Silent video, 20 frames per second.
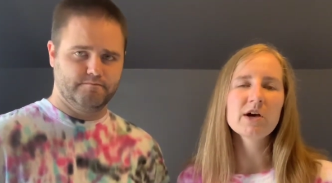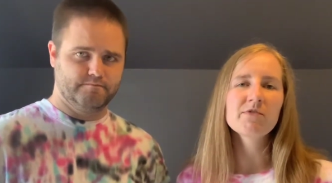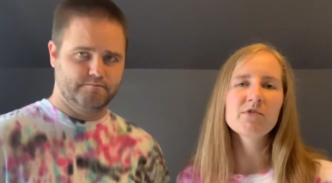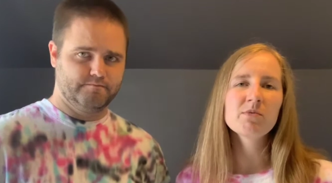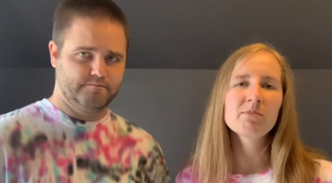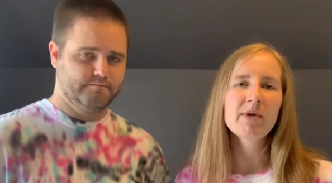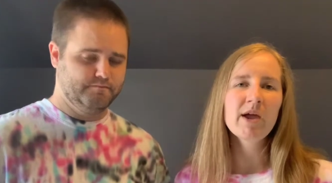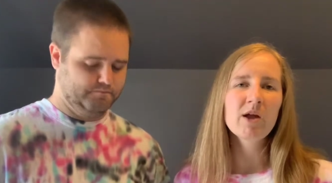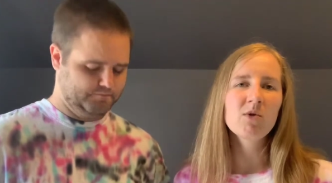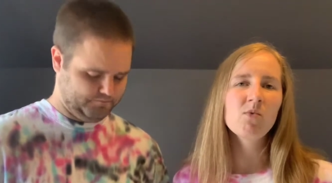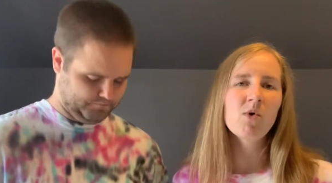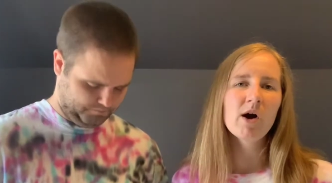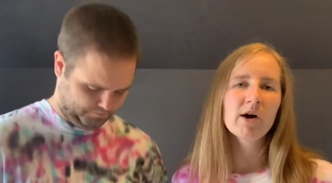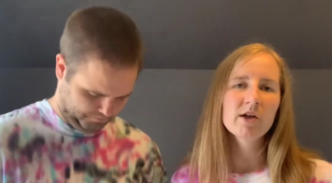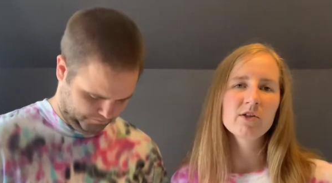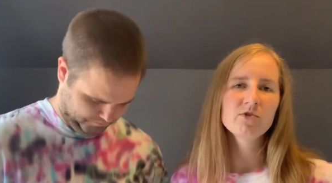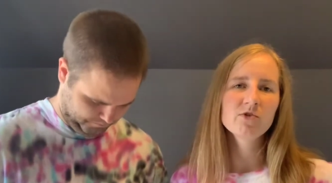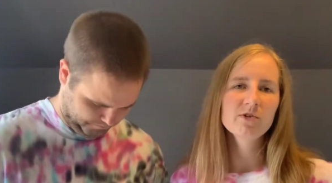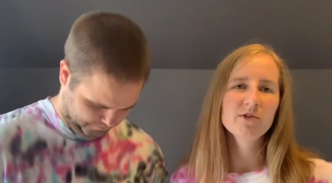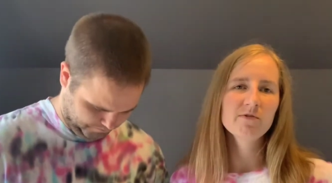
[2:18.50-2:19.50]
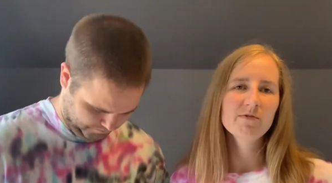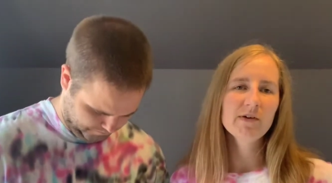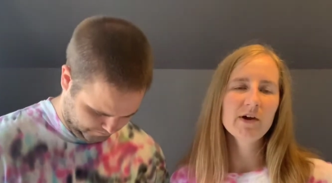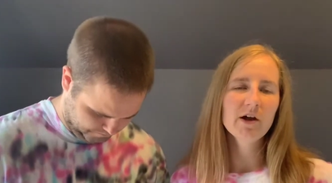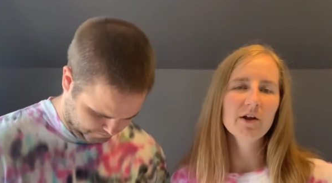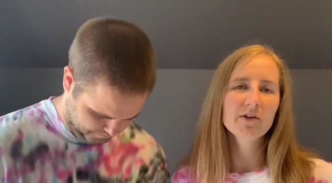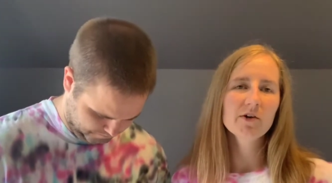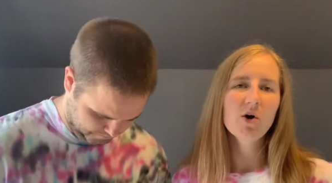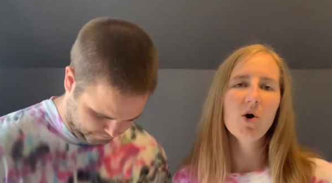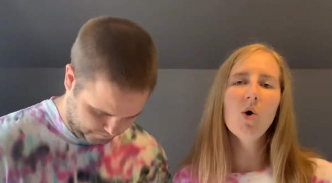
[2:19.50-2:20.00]
Speaker 1: of the man walking through the field,
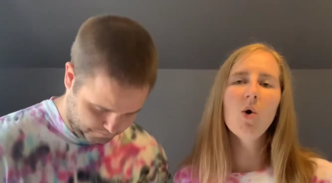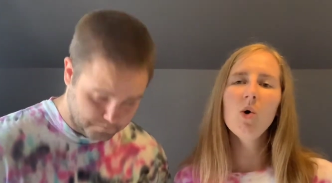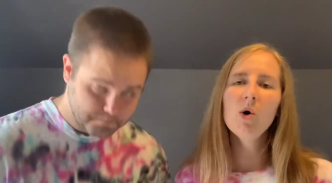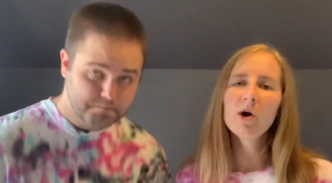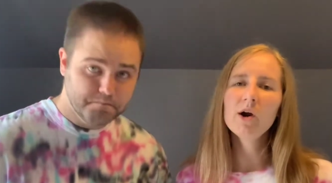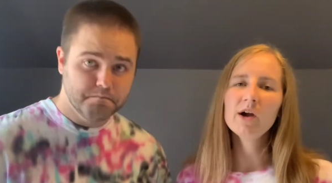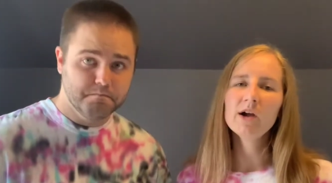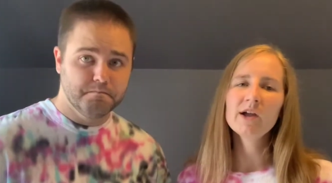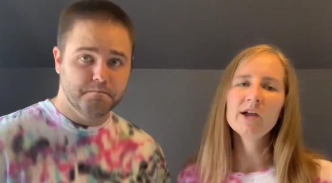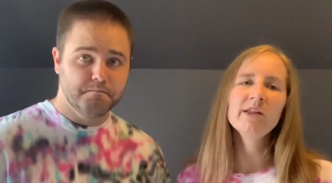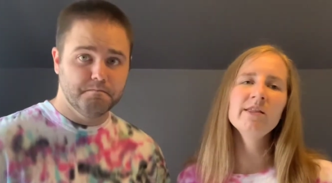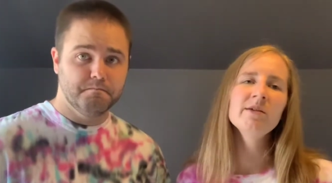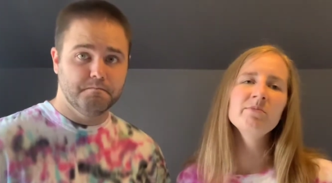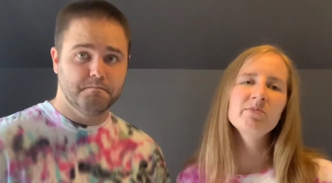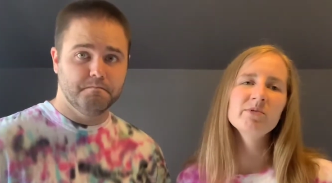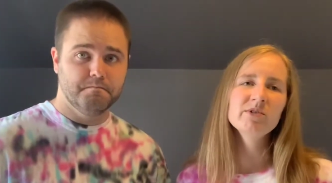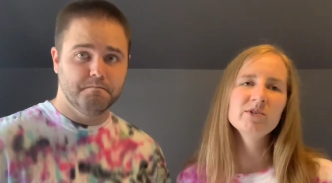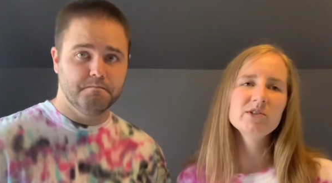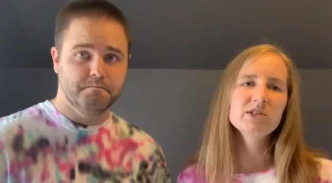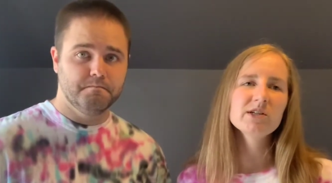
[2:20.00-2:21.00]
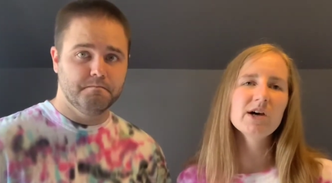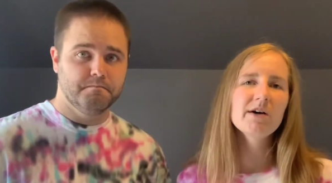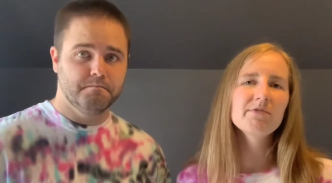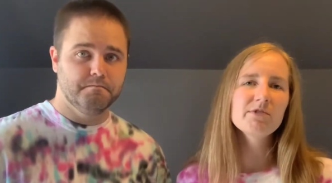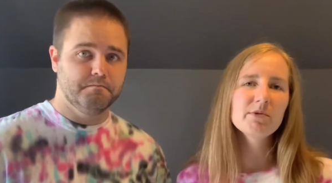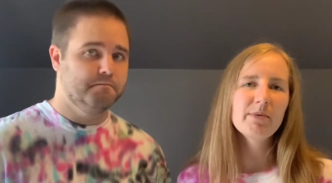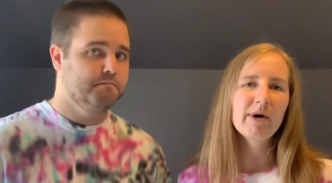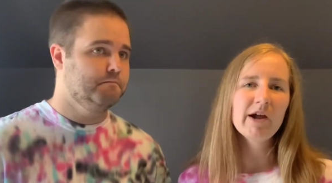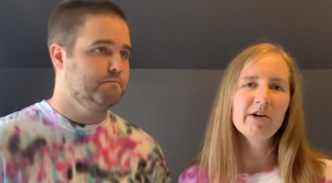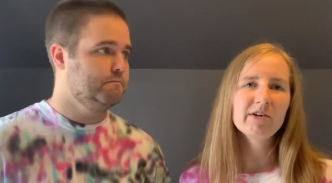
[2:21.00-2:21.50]
or in the boots of the
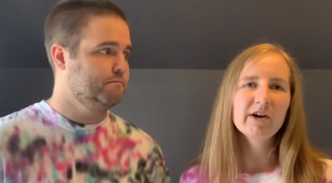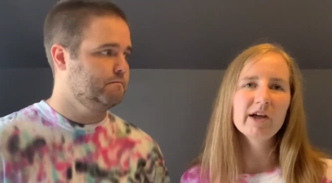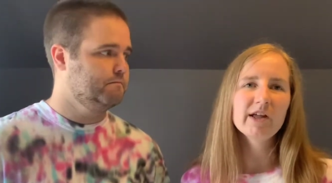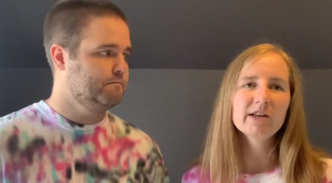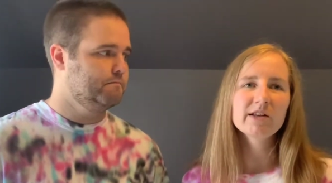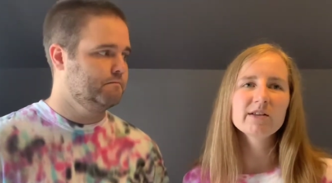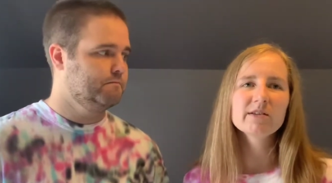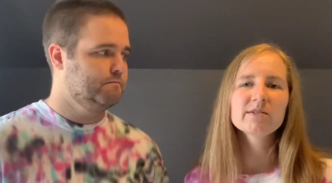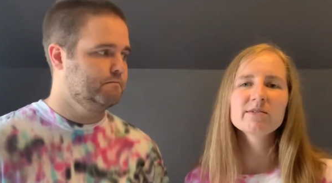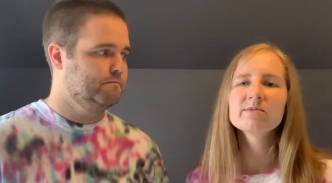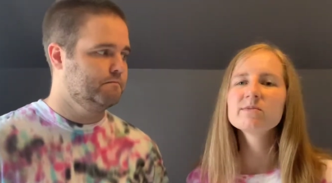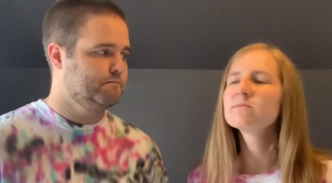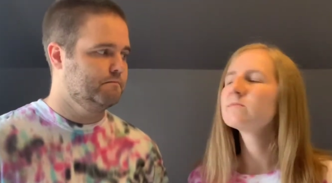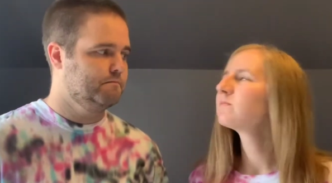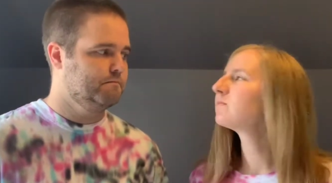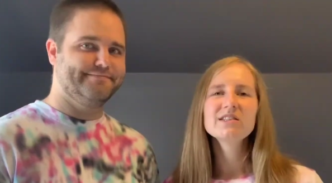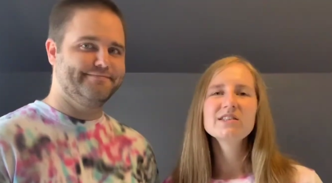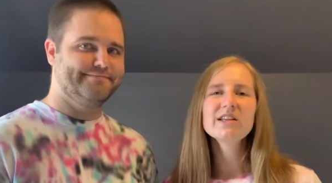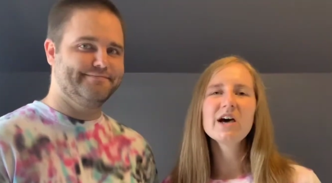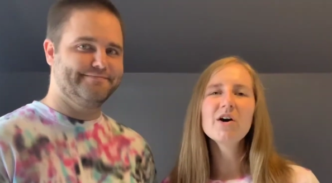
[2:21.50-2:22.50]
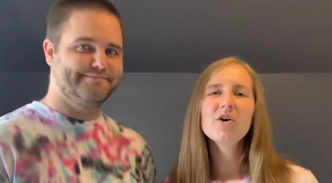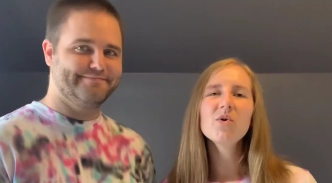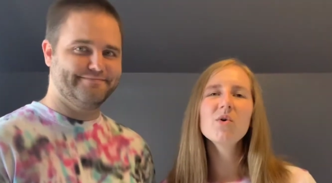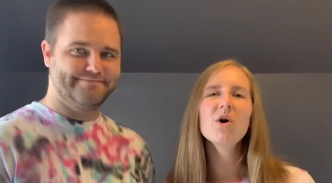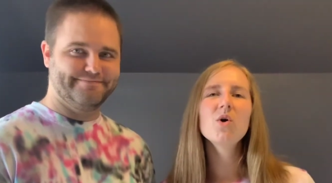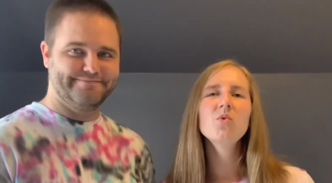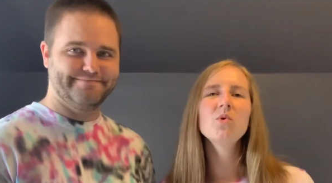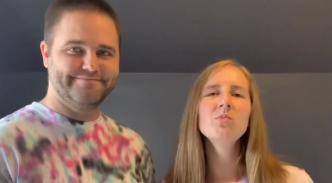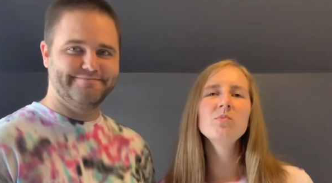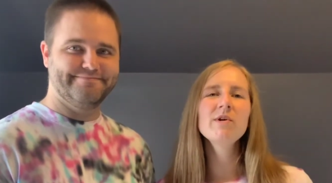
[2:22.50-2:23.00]
pirate
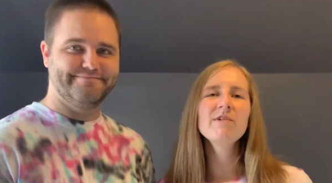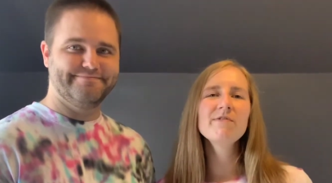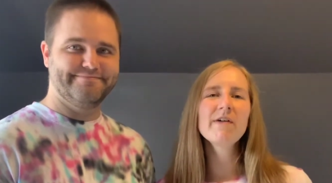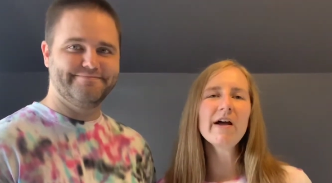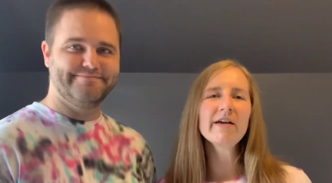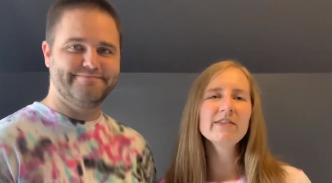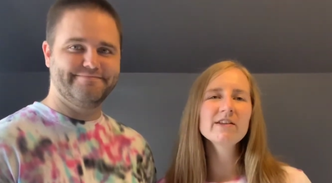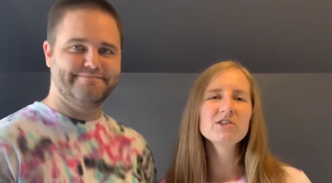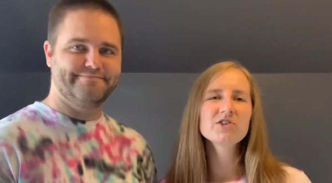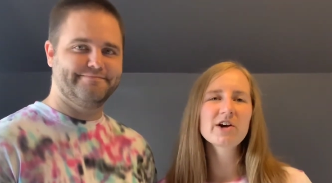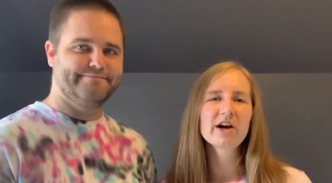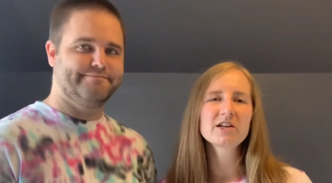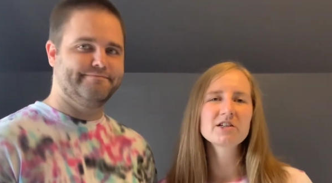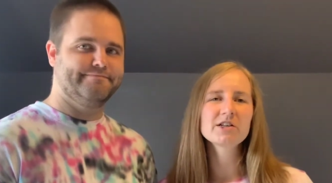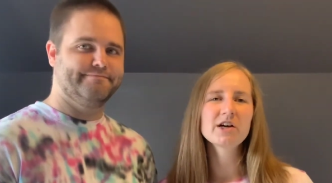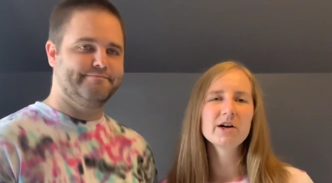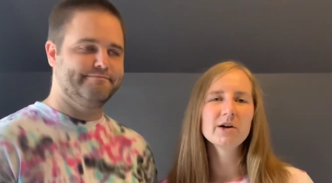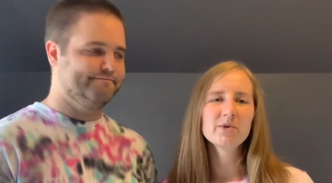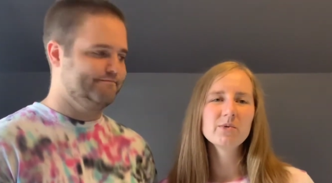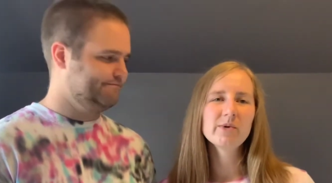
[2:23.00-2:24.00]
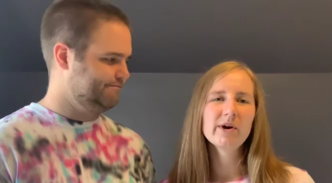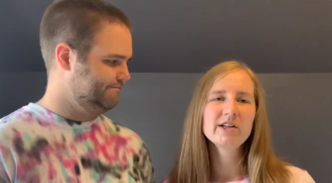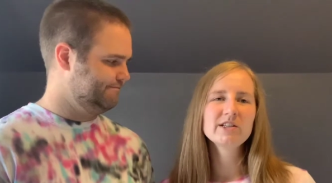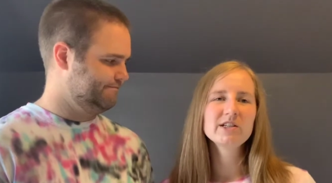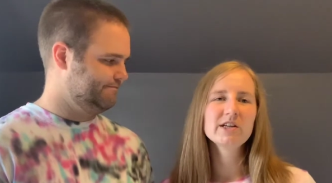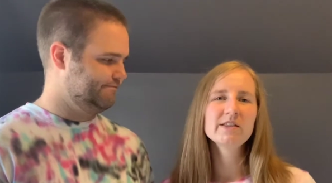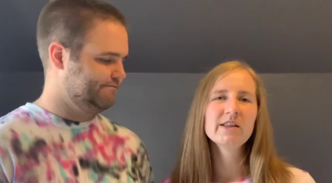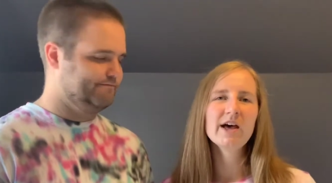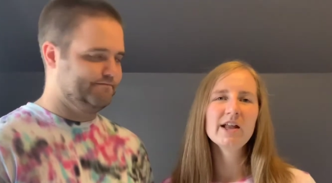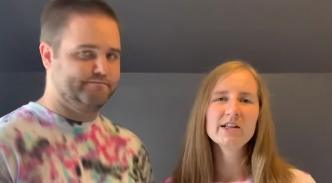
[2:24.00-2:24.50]
when we find the treasure, which
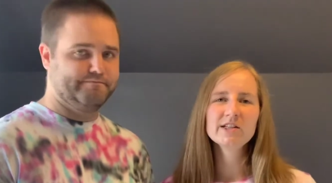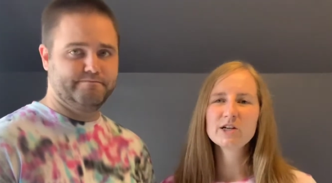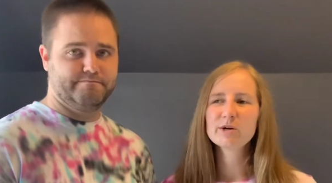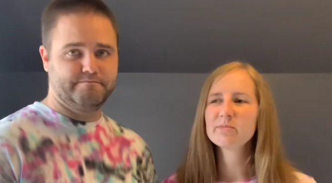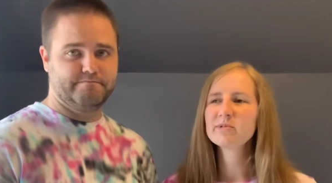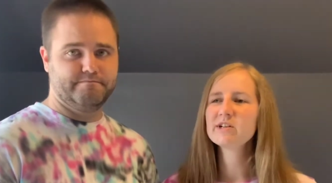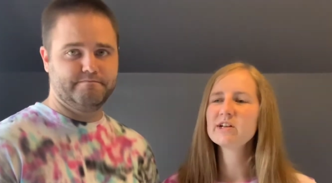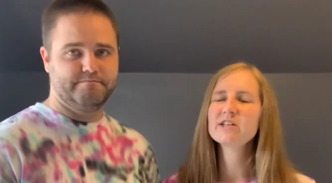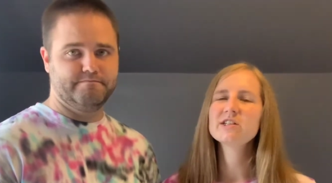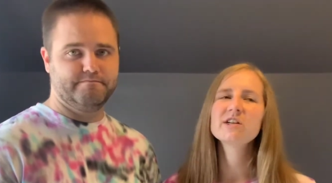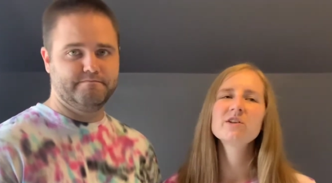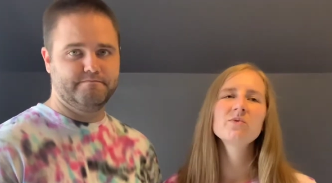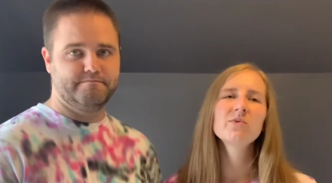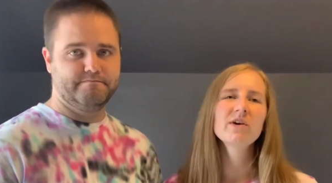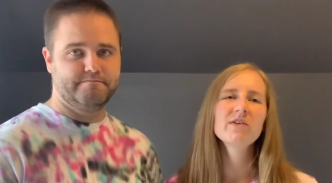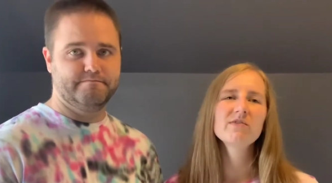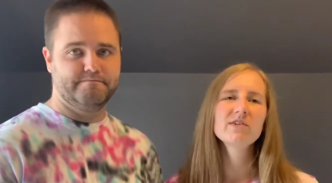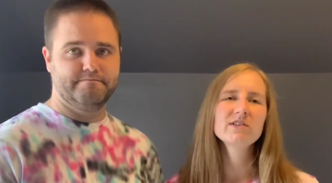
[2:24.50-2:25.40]
in that interpretation we've